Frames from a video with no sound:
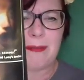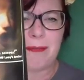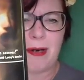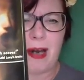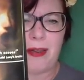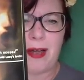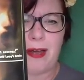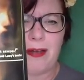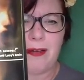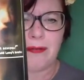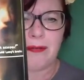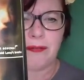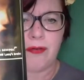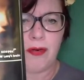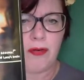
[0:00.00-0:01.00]
brother.
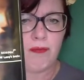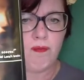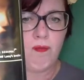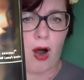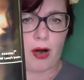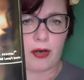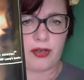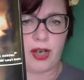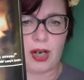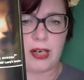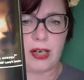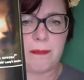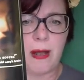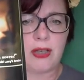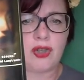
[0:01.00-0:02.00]
My
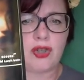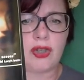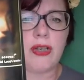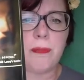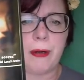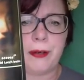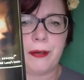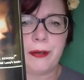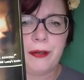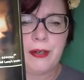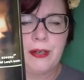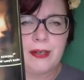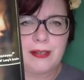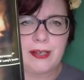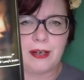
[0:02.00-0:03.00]
second-best tuba,
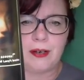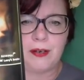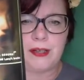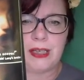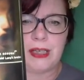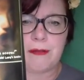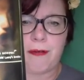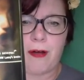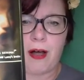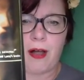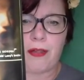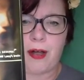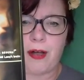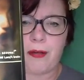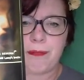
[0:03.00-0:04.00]
said Lucy's
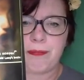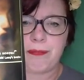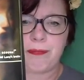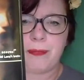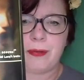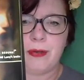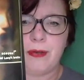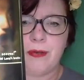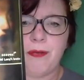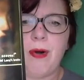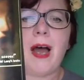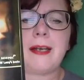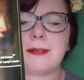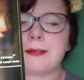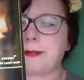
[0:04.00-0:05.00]
father.
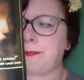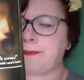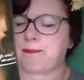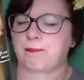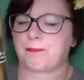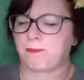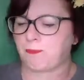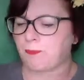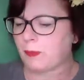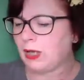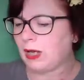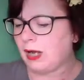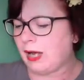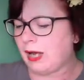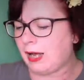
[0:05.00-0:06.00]
Right,
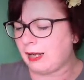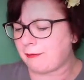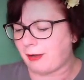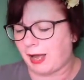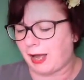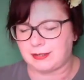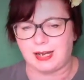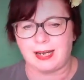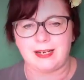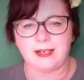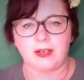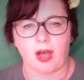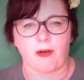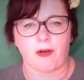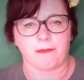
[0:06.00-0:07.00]
I've had
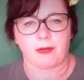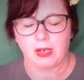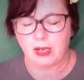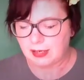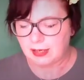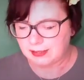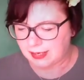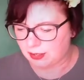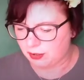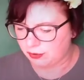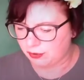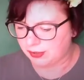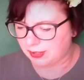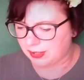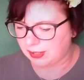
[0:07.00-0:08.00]
enough, said
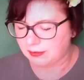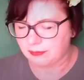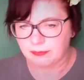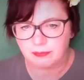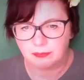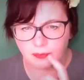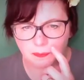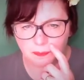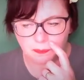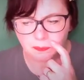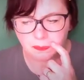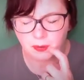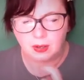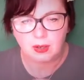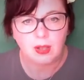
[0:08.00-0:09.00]
Lucy.
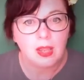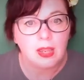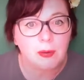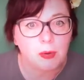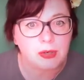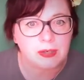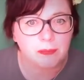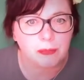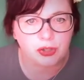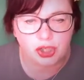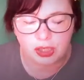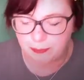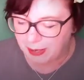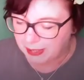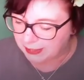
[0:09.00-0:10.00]
There wasn't much
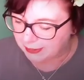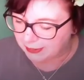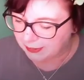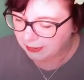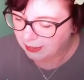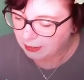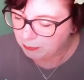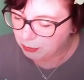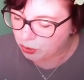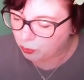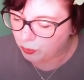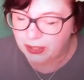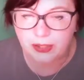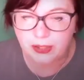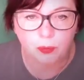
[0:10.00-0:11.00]
space between the